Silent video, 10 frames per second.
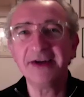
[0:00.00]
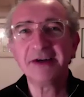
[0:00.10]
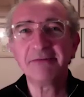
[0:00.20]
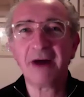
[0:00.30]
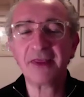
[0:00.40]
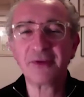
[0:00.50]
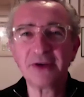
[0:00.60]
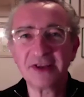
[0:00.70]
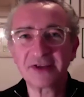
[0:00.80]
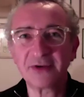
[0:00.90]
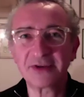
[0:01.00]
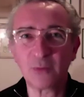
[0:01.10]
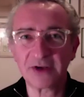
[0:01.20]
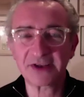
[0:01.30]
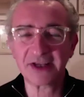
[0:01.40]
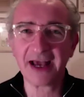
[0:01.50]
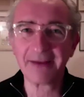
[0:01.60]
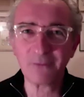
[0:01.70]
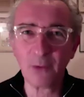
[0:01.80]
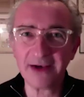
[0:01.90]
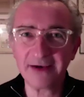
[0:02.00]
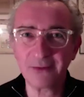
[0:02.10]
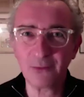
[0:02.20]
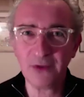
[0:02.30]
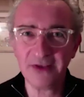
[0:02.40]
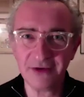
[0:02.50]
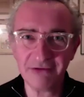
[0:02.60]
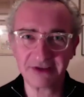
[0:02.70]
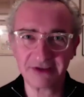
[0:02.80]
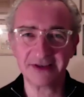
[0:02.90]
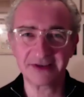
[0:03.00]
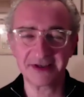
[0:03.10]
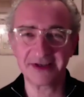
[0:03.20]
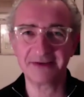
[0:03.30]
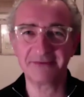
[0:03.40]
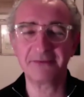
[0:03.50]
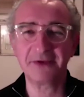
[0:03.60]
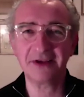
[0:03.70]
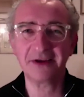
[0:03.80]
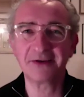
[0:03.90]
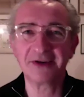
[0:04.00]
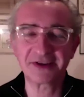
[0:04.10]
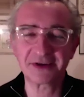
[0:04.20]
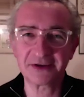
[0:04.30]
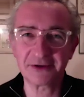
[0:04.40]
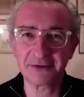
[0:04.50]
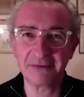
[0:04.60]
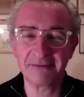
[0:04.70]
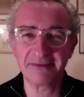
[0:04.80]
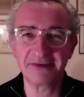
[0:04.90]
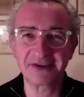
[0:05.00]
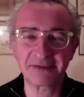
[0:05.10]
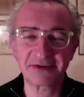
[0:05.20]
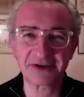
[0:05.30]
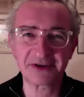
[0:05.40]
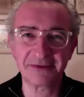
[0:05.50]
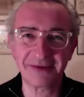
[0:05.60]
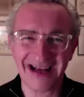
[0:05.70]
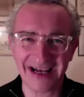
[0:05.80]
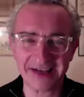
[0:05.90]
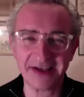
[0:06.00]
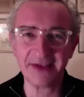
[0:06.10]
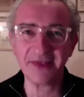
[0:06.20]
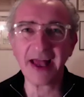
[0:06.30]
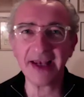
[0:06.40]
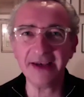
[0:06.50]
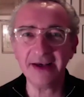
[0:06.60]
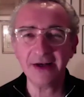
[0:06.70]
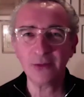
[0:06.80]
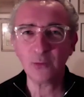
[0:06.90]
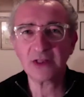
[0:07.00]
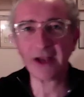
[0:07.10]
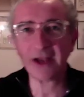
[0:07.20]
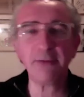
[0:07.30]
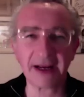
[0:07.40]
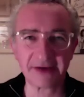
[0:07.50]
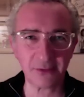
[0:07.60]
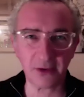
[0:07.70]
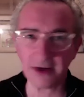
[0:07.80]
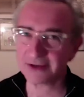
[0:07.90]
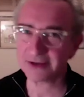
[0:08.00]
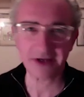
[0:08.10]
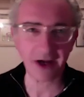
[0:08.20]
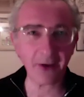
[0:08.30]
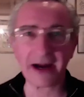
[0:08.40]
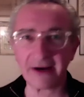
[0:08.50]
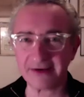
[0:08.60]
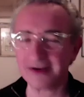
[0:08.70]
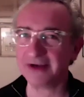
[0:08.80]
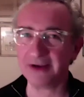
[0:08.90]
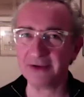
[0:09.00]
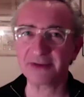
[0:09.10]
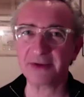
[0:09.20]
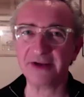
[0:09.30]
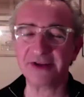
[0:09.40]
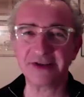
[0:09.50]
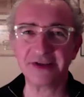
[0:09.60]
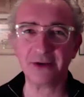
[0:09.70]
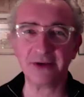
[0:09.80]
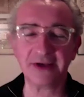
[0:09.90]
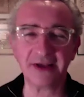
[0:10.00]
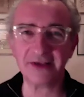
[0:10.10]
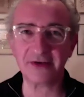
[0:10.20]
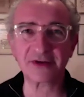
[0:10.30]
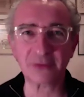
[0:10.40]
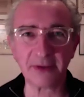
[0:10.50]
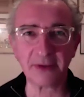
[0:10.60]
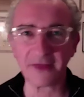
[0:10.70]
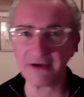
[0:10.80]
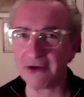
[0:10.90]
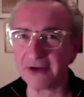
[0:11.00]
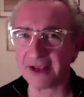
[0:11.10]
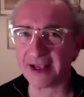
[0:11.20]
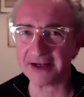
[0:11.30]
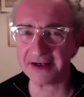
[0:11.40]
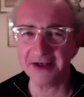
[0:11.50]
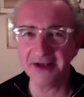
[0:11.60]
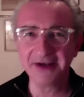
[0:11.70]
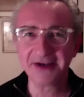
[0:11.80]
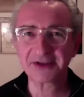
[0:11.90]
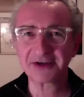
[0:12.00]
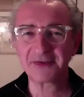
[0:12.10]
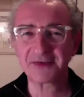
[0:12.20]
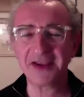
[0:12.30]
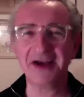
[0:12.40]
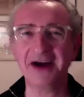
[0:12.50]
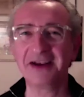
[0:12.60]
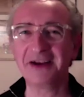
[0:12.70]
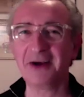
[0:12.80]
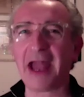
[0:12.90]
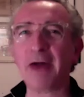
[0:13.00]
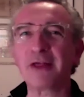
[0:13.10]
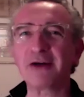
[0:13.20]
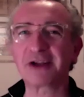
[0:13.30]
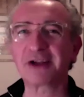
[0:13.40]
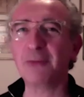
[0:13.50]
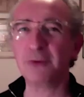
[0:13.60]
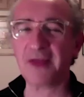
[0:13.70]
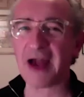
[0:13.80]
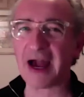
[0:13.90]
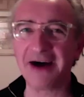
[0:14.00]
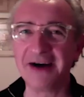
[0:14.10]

my thought is always what's going to happen when we do return to, you know, a sort of normal, some sort of normality, and then we'll go back to work or go out, you know, as we used to do, and, and dogs will be on their own again. Sort of the, uh, you know, how they'll cope with that